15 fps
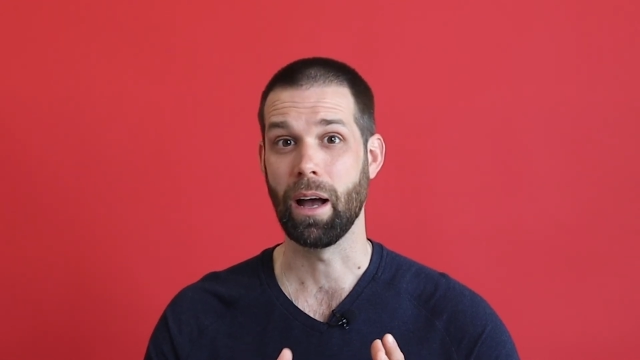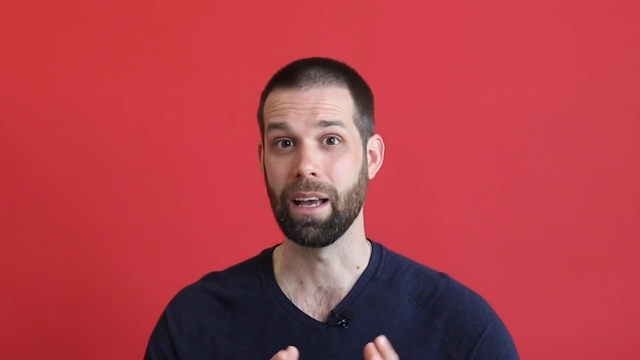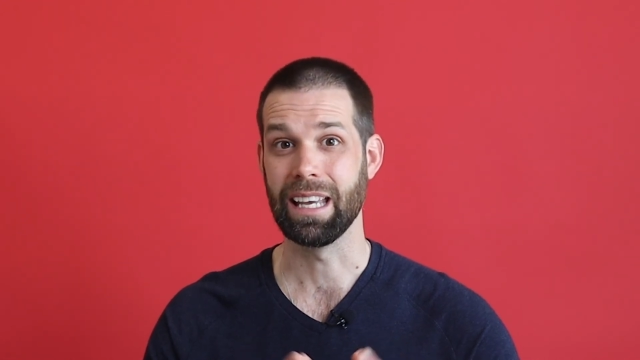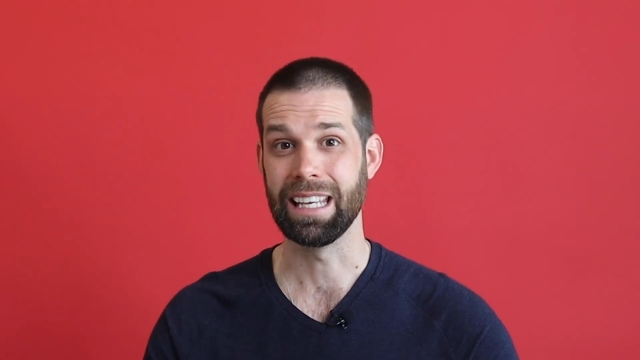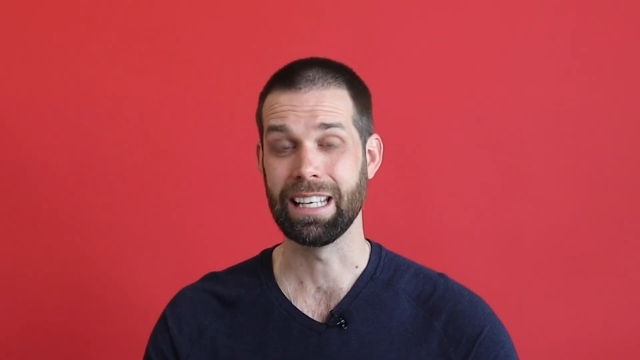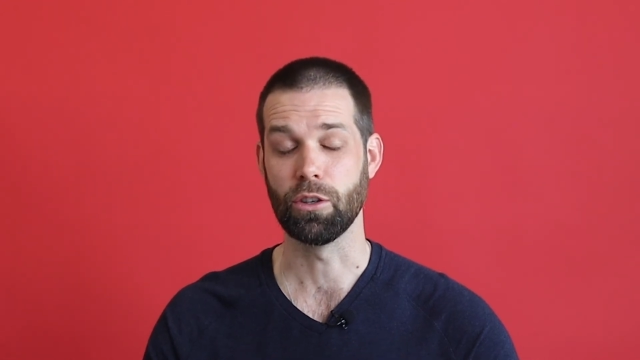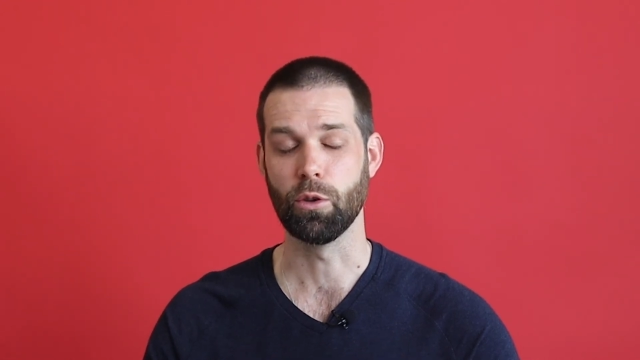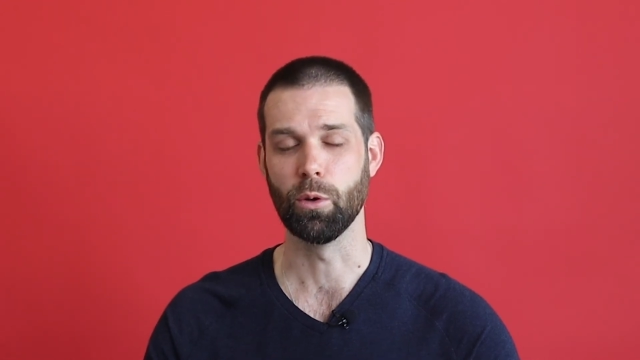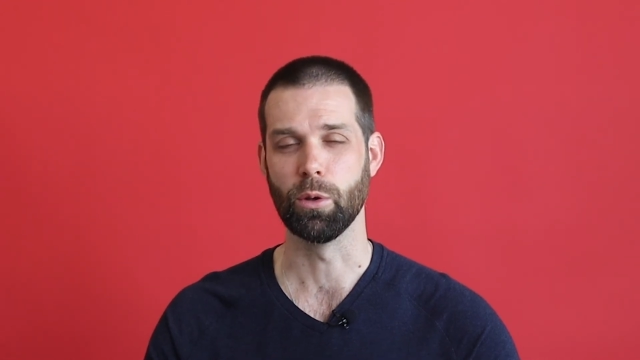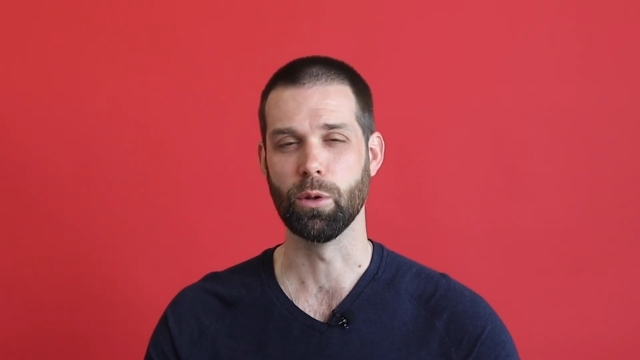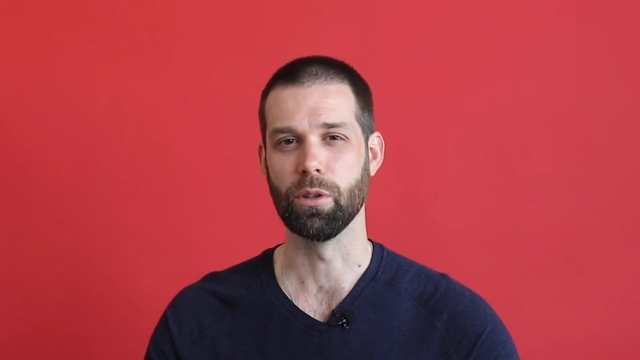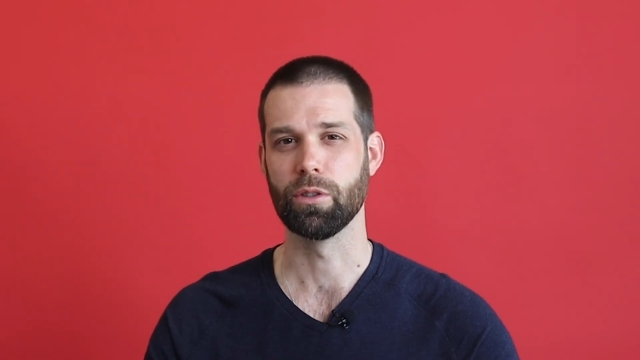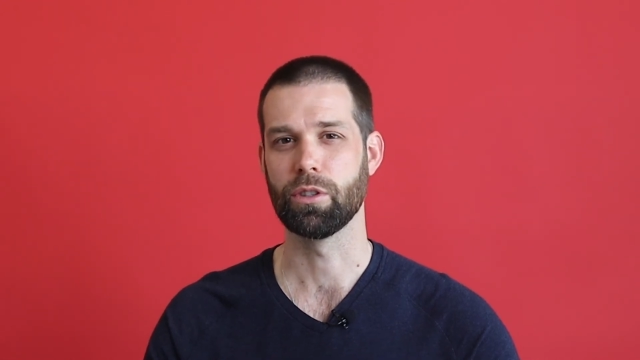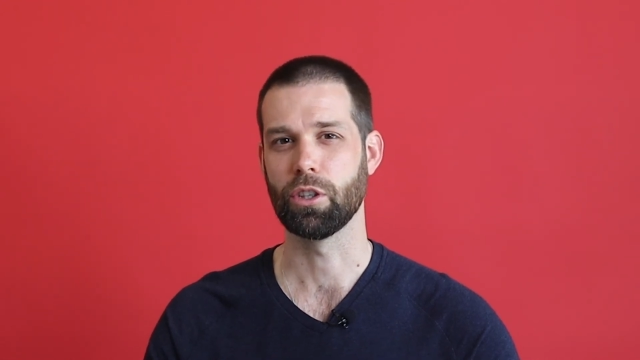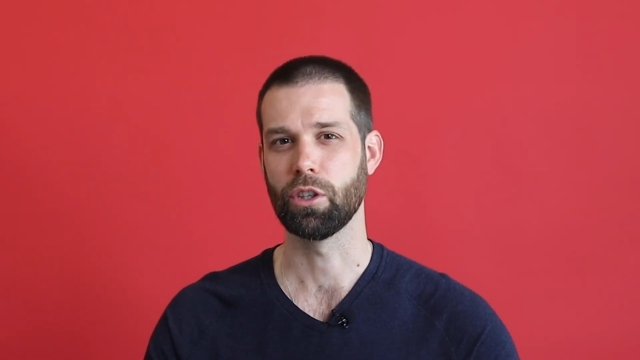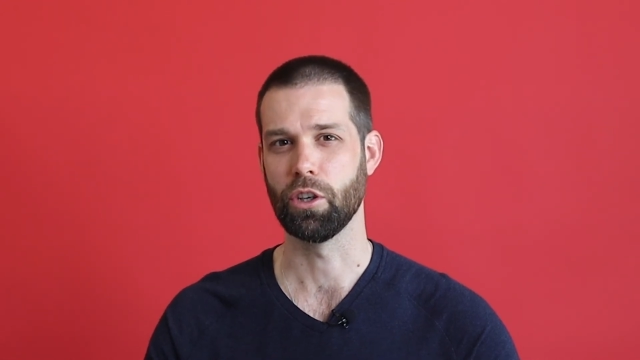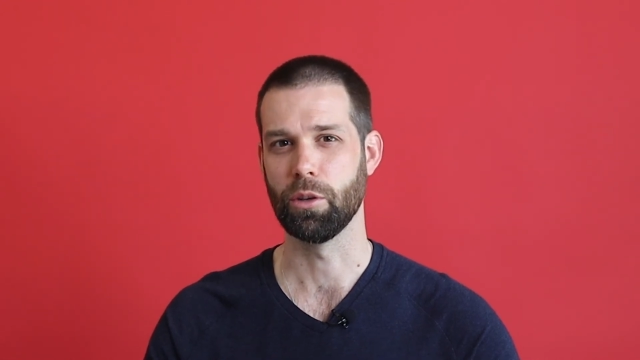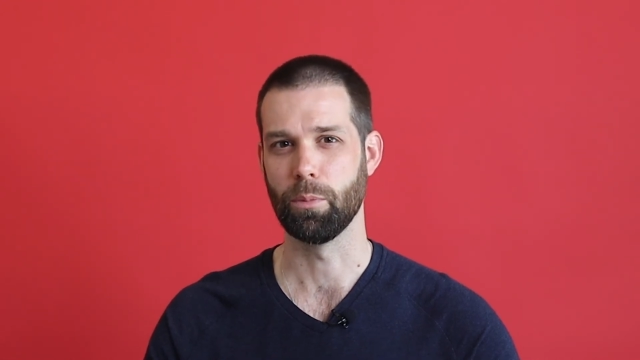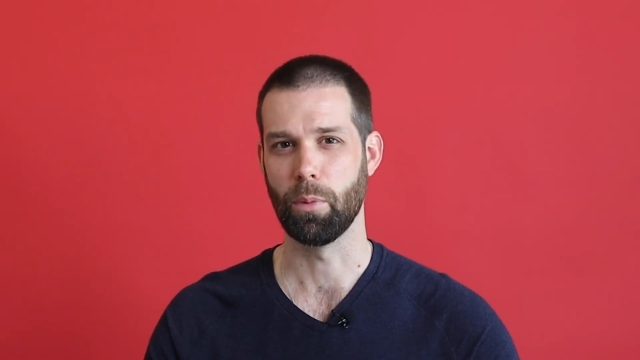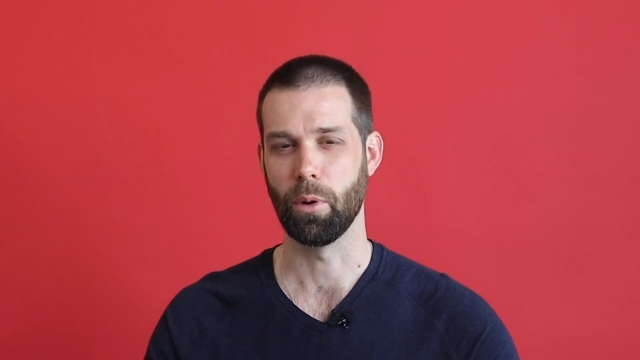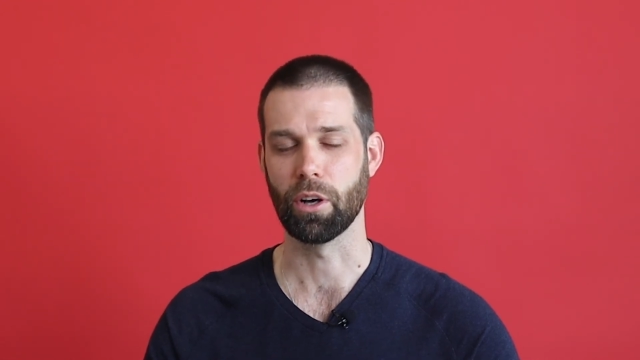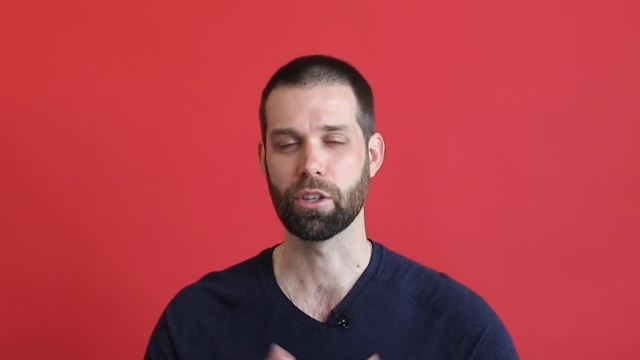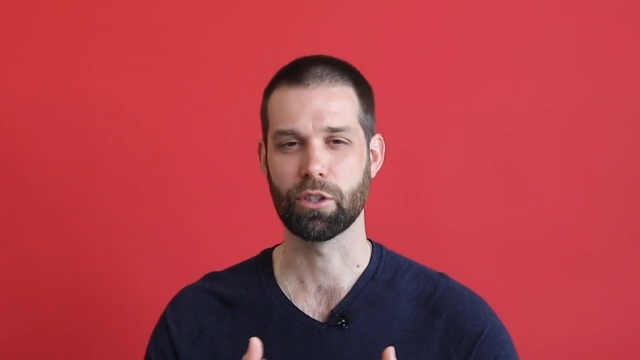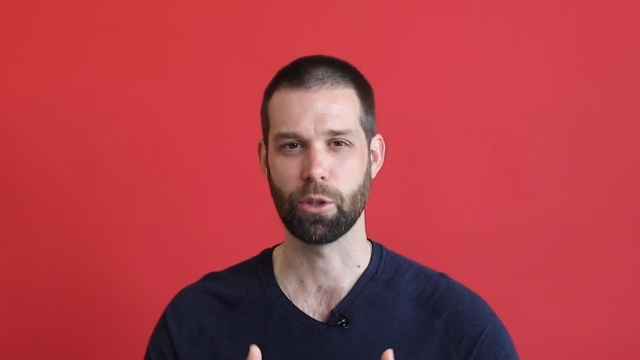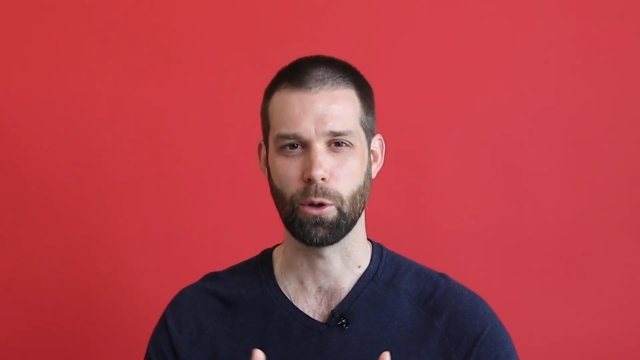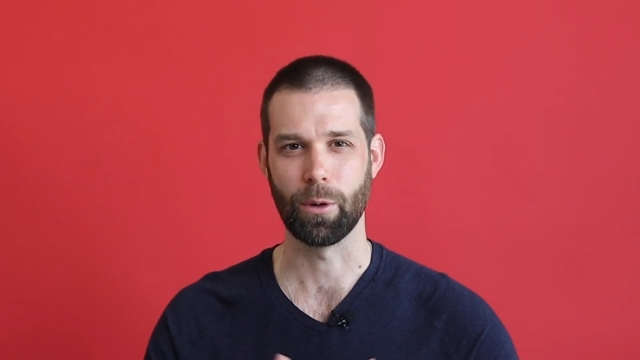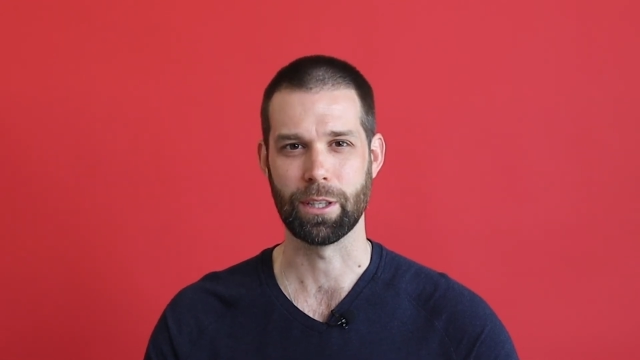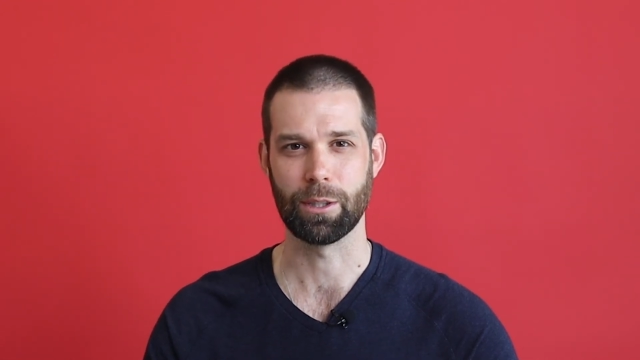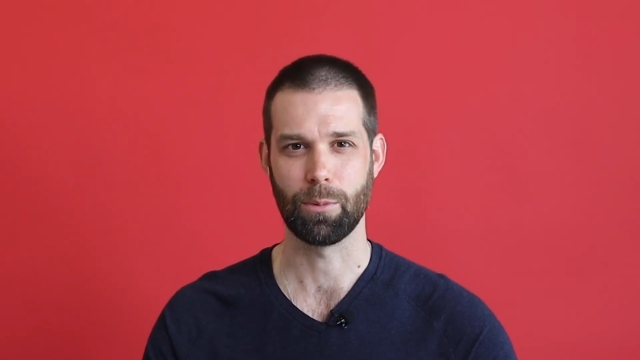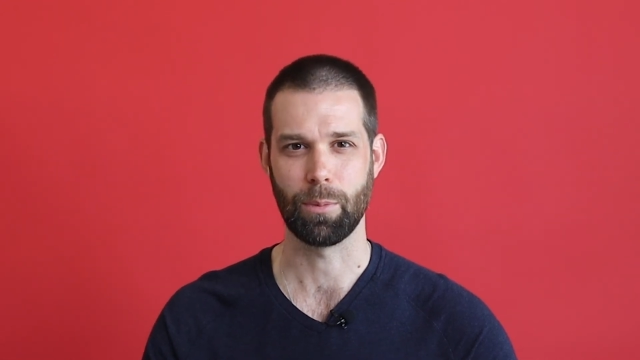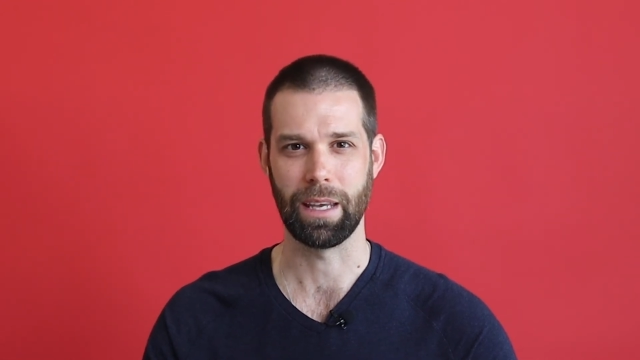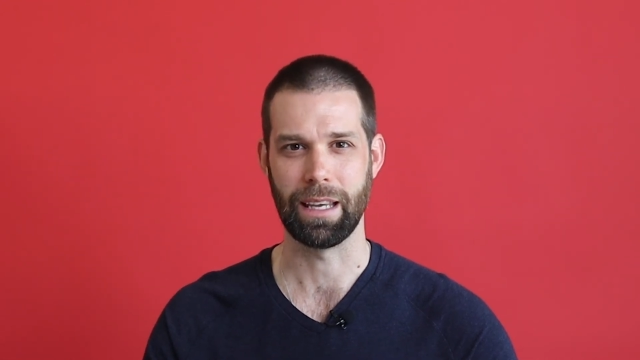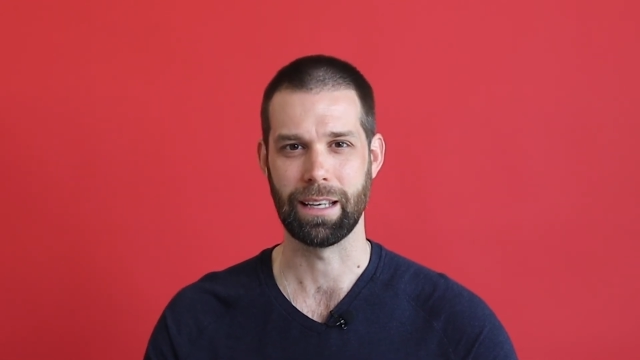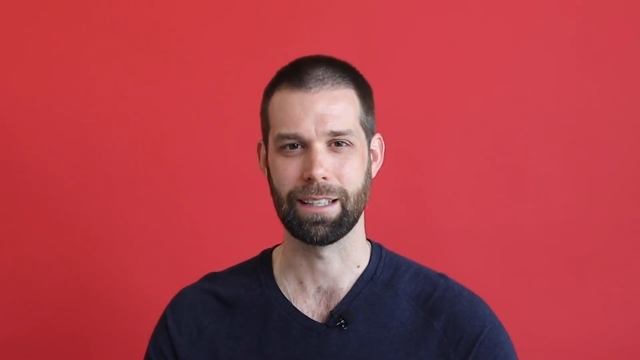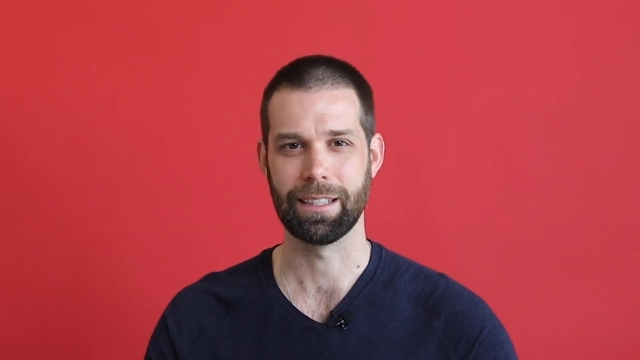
in Google's good books, so to speak.